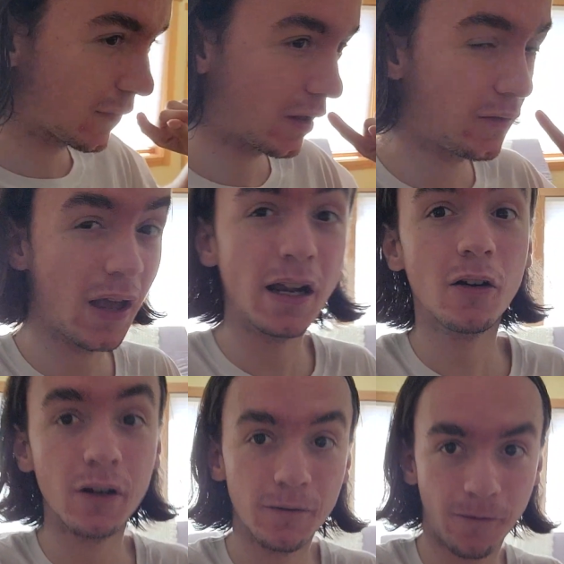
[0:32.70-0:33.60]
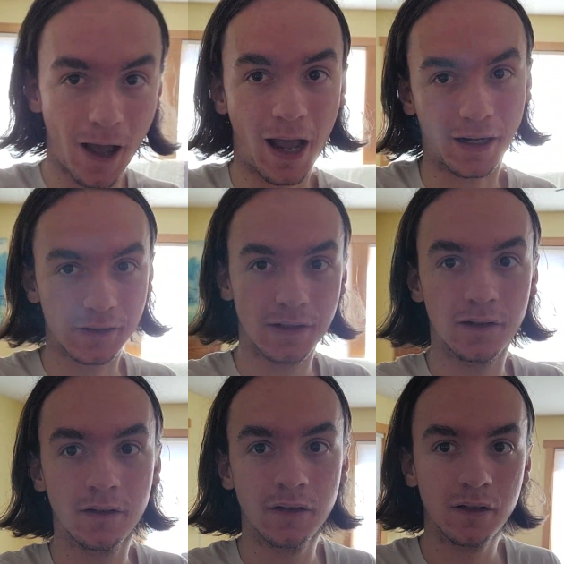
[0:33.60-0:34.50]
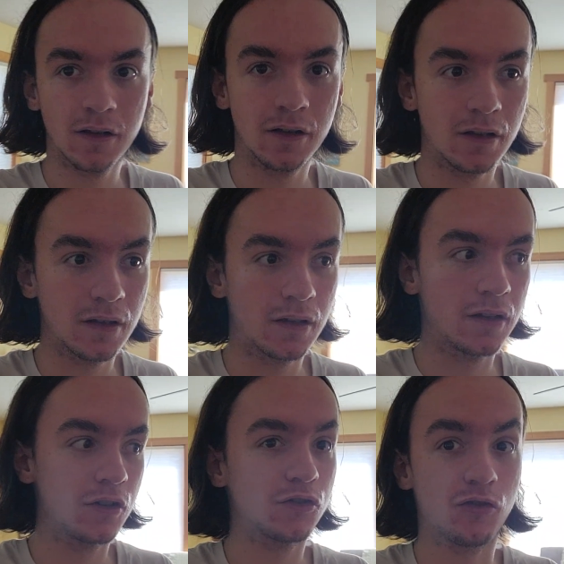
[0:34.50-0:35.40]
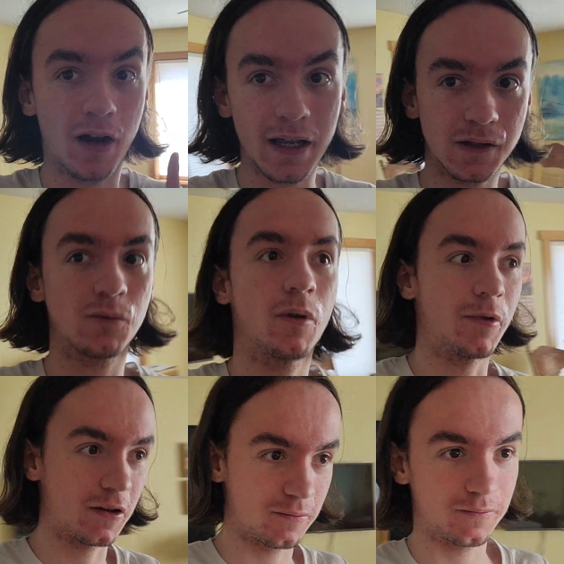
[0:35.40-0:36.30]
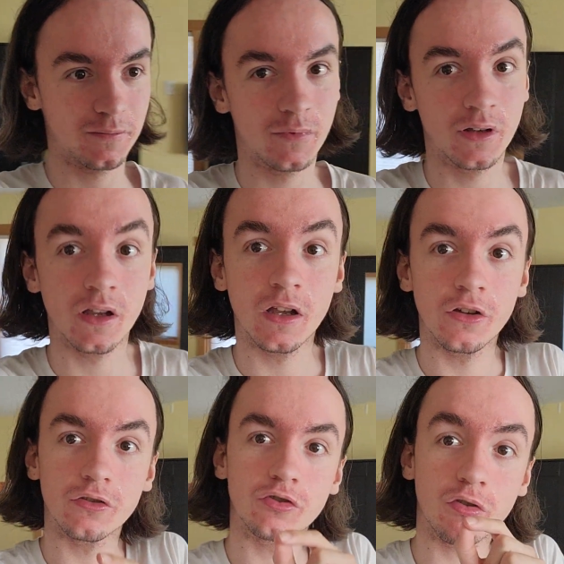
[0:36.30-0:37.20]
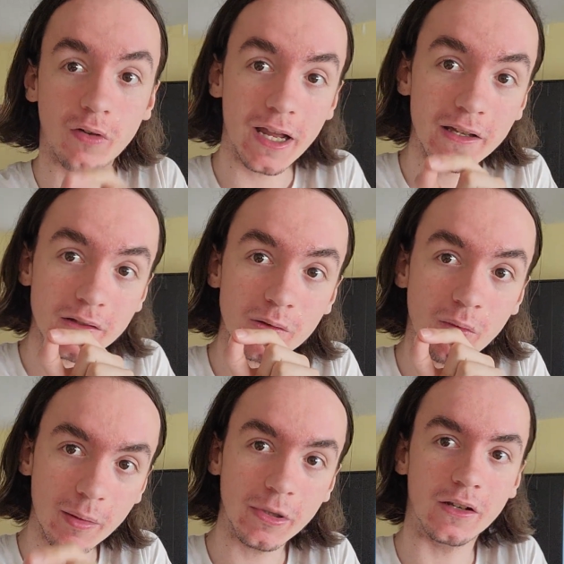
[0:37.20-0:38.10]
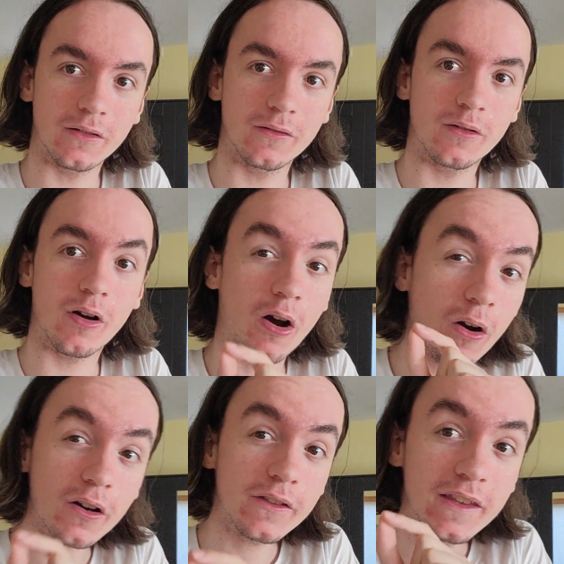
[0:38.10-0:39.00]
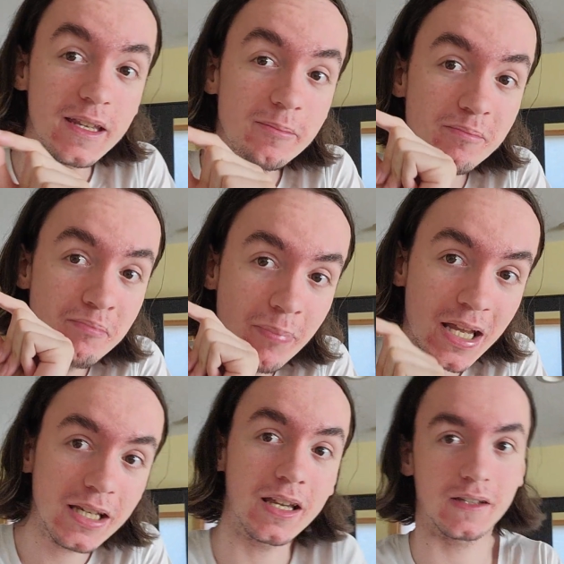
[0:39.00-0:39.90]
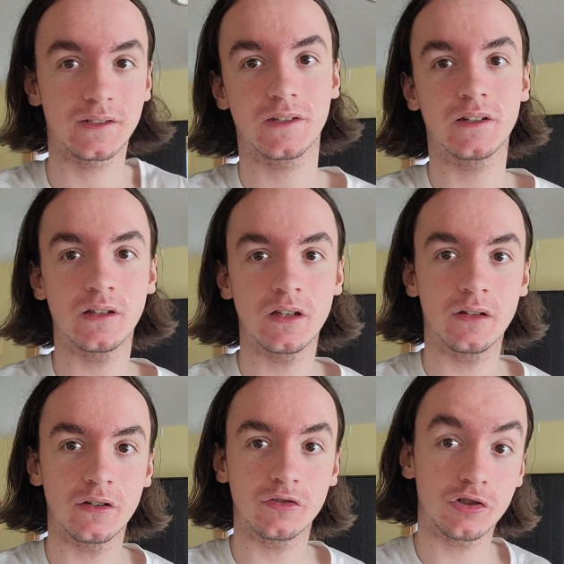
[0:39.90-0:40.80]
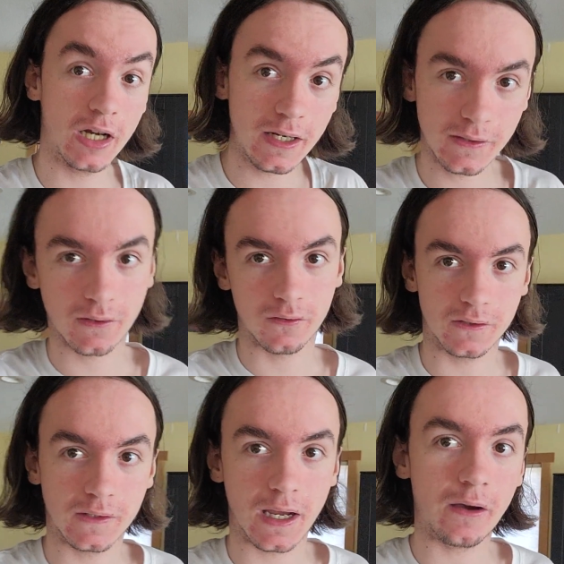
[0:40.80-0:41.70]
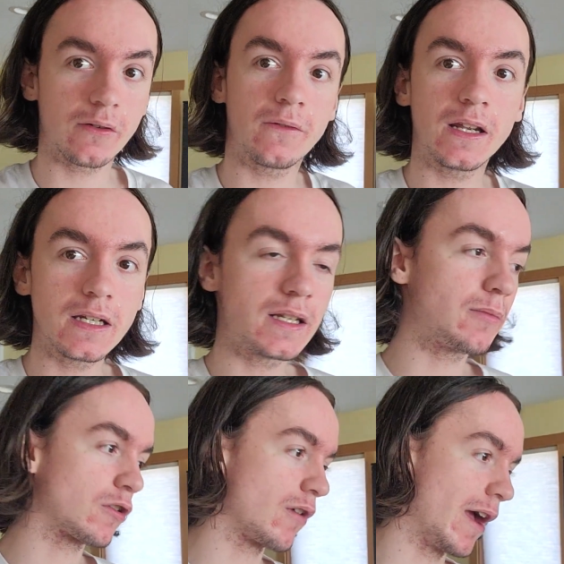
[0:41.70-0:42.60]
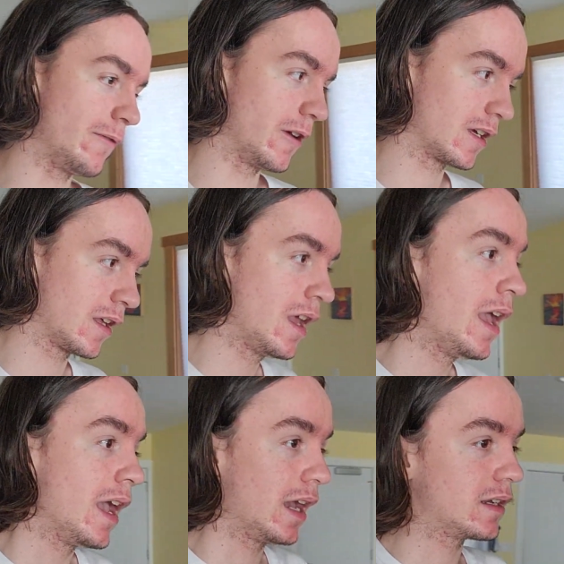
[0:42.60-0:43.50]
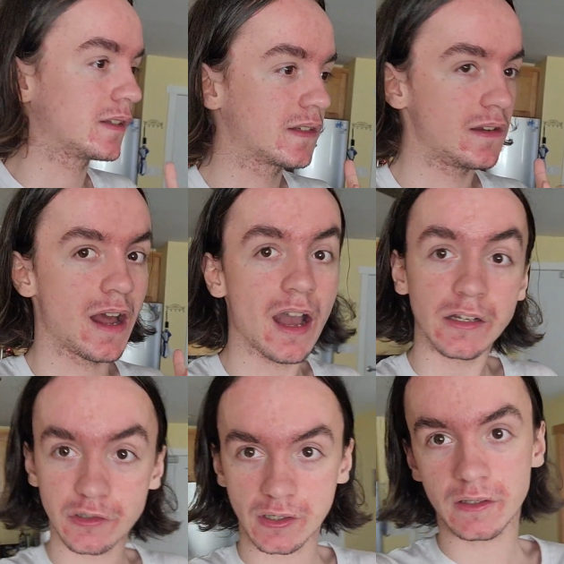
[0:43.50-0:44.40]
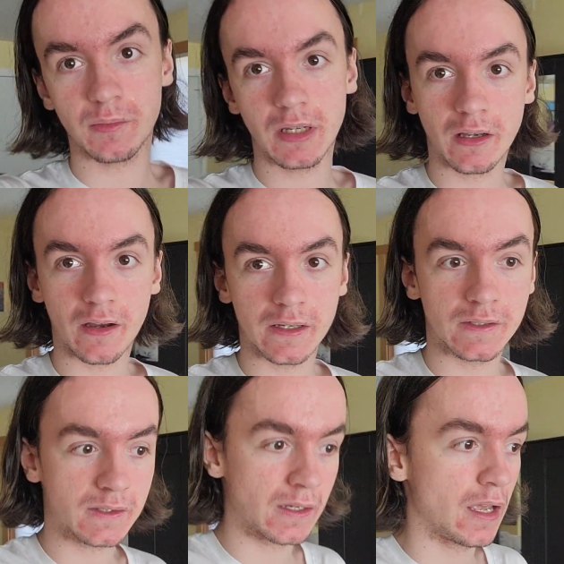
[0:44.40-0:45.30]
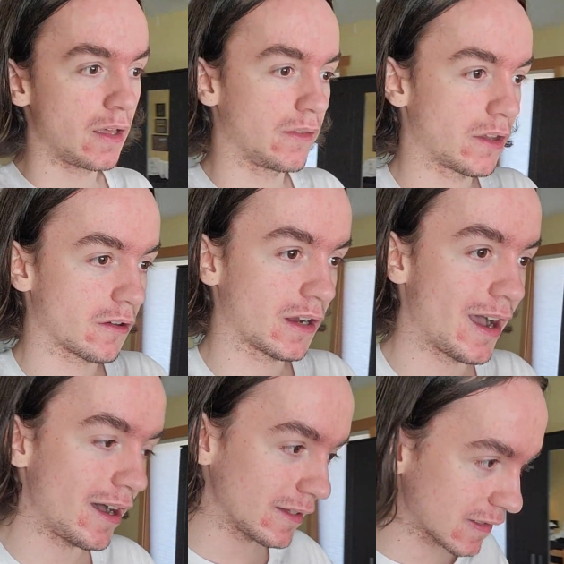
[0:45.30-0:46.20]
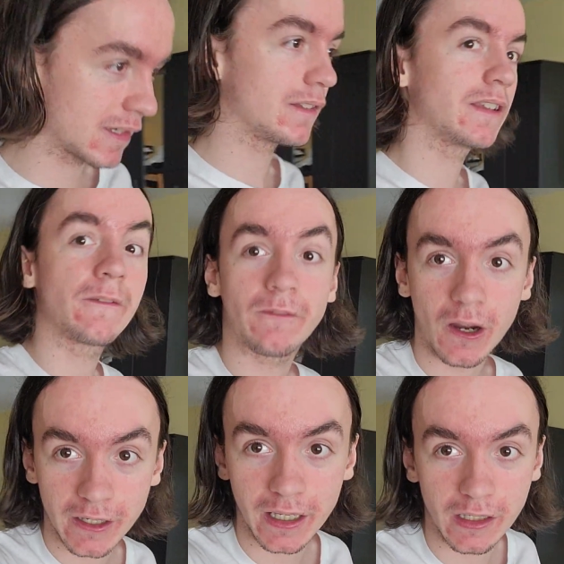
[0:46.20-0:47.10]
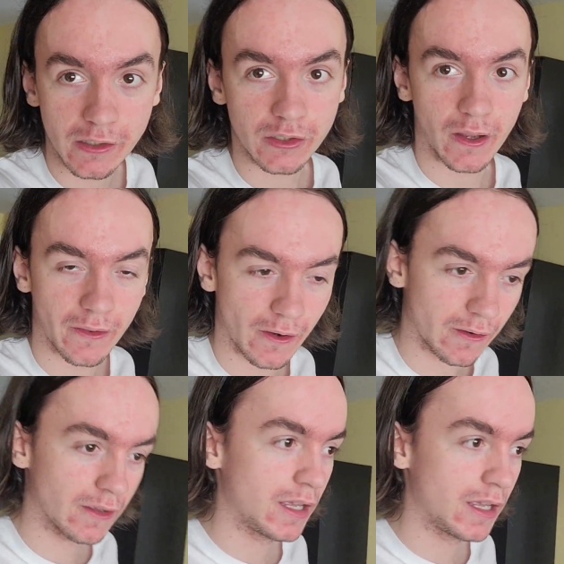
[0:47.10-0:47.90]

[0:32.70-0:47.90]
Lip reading: They are, in fact, trans women. Trans women are the biggest chasers out of any demographic. And it's not just because they're constantly fucking each other.